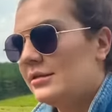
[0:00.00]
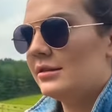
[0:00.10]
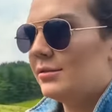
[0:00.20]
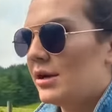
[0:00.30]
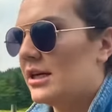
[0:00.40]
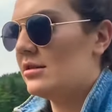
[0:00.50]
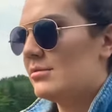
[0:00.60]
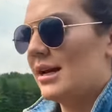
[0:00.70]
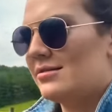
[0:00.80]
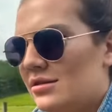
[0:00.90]
be honest,
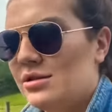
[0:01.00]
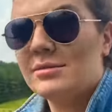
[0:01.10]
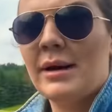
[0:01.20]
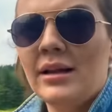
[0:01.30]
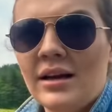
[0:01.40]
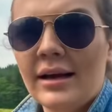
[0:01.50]
sometimes I do smell like